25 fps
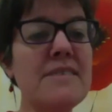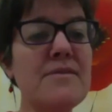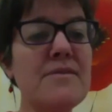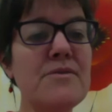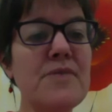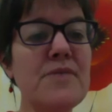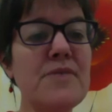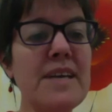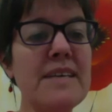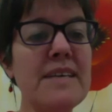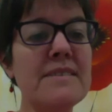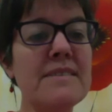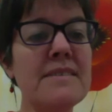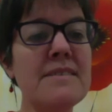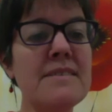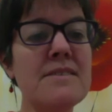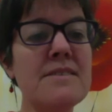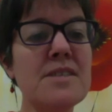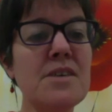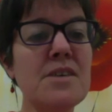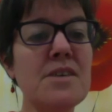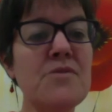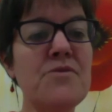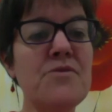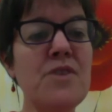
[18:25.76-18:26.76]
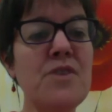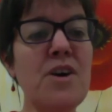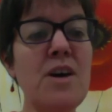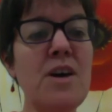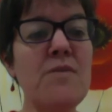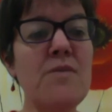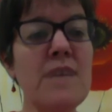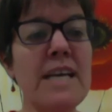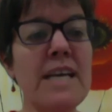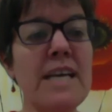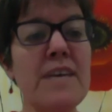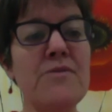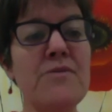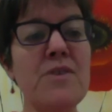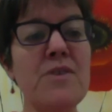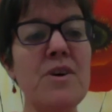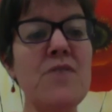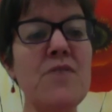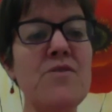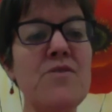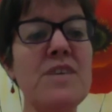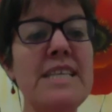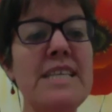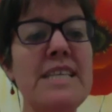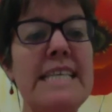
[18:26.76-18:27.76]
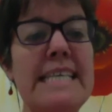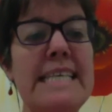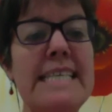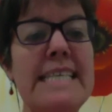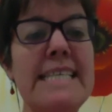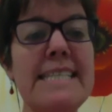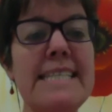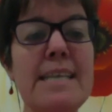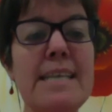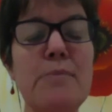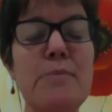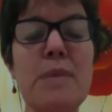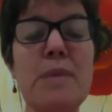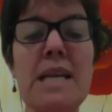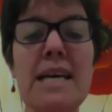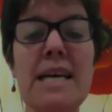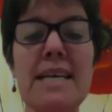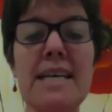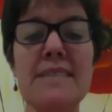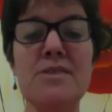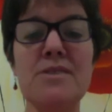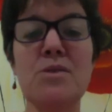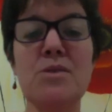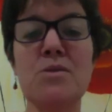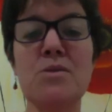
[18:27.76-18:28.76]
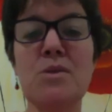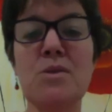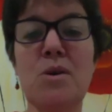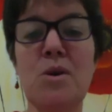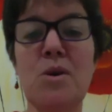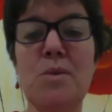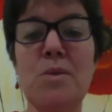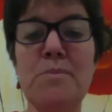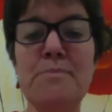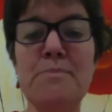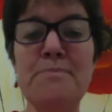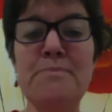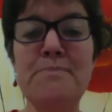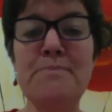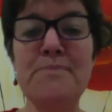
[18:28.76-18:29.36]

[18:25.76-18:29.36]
found it, so Fiverr, FIVERR.com.